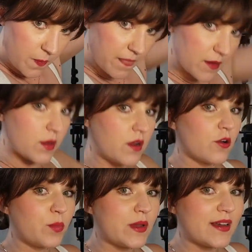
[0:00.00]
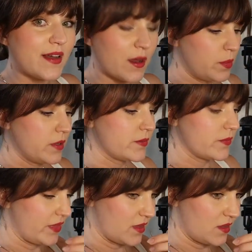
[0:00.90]
I'm gonna open it up.
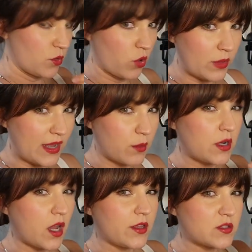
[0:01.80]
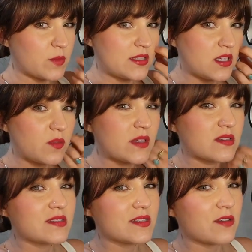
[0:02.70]
Normally I would not use my teeth, but
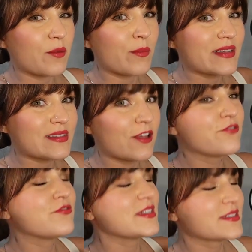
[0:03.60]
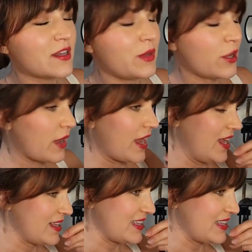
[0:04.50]
since it's on myself, it's gonna be okay.